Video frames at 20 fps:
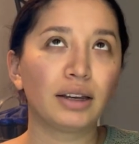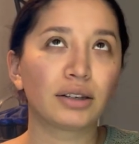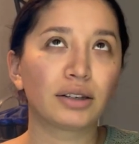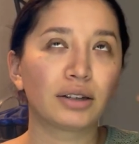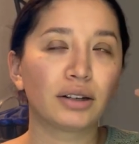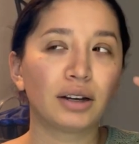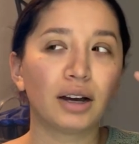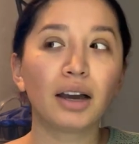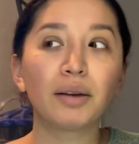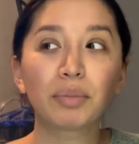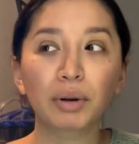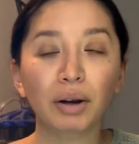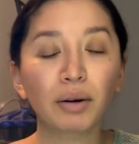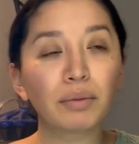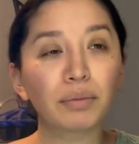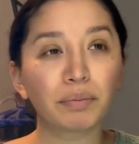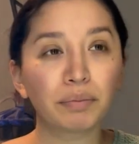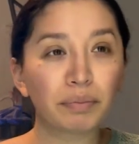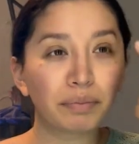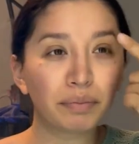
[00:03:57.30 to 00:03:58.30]
eyebrow
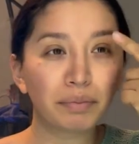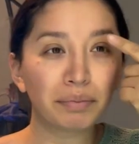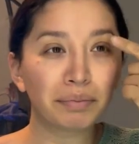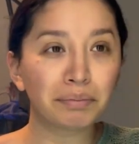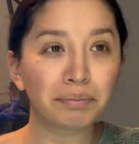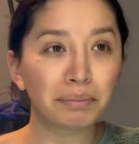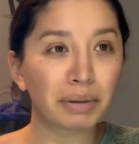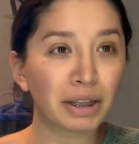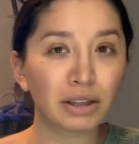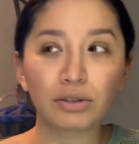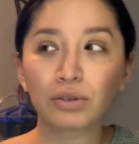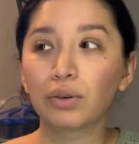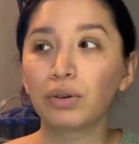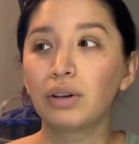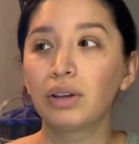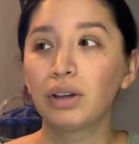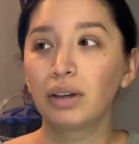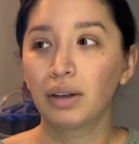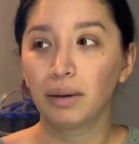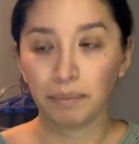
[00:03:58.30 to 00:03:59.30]
pencil
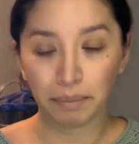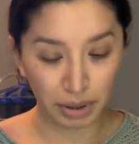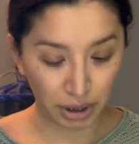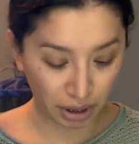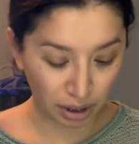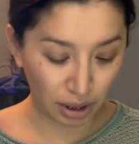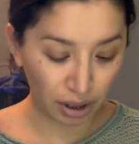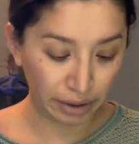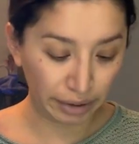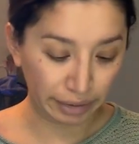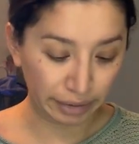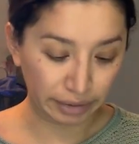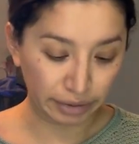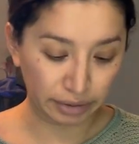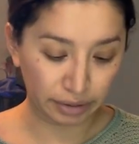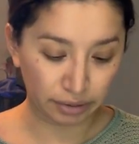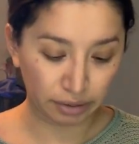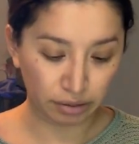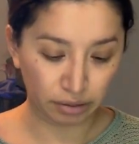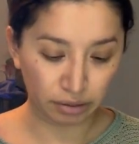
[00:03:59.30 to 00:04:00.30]

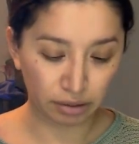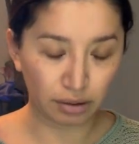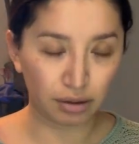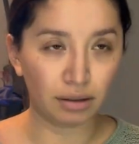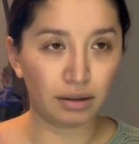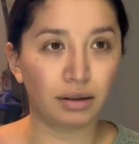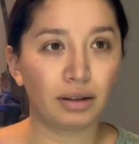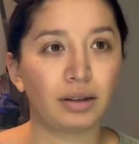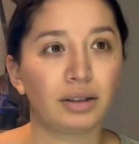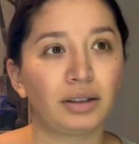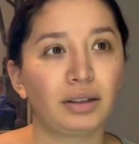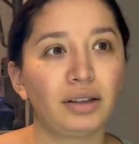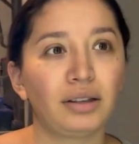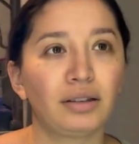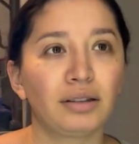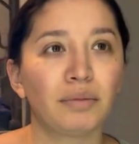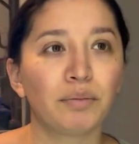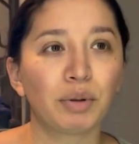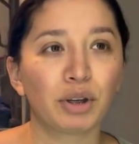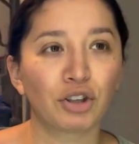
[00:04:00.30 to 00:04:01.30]
because in
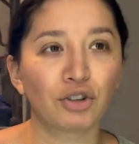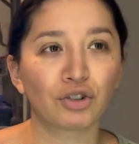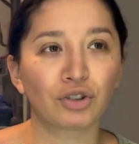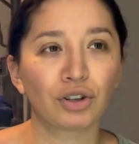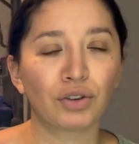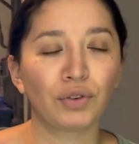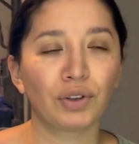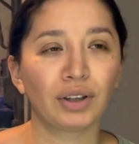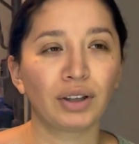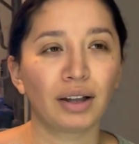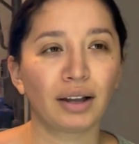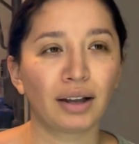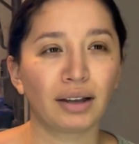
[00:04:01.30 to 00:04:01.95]
some pictures I feel like